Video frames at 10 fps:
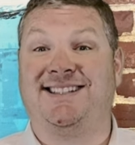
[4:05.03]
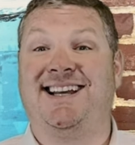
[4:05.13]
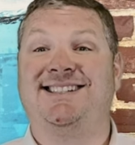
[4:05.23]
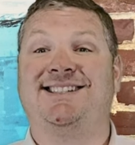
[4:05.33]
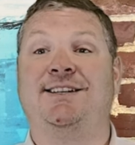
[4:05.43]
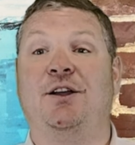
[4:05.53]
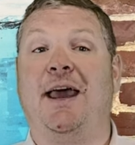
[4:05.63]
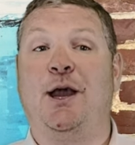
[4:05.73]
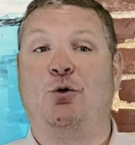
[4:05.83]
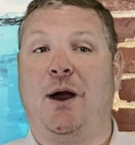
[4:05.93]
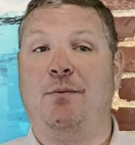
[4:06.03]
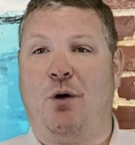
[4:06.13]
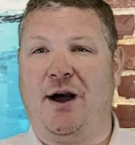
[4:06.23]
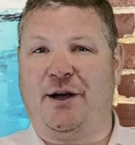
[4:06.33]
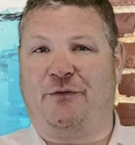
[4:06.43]
It's still a great
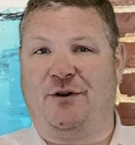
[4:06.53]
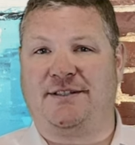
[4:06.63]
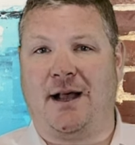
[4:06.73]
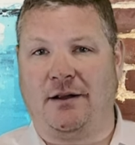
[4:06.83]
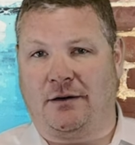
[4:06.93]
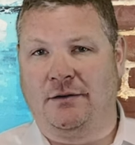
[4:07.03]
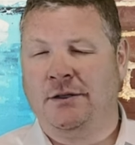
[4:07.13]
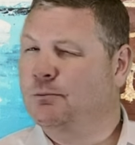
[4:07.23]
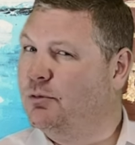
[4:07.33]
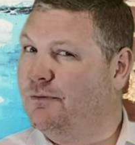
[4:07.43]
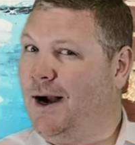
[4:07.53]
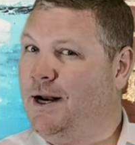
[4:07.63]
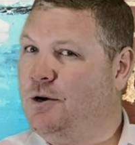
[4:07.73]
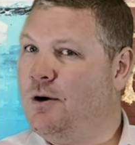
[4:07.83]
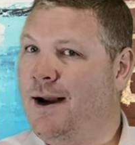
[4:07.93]
market for a seller,
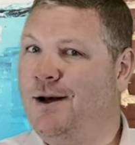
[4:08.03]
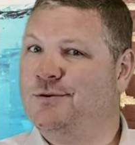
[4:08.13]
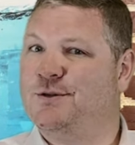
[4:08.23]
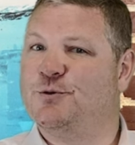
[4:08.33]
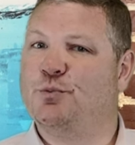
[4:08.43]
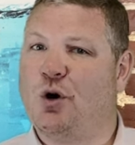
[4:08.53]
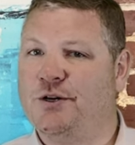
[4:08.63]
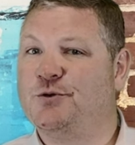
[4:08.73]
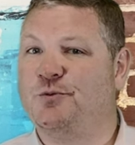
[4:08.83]
provided your house is priced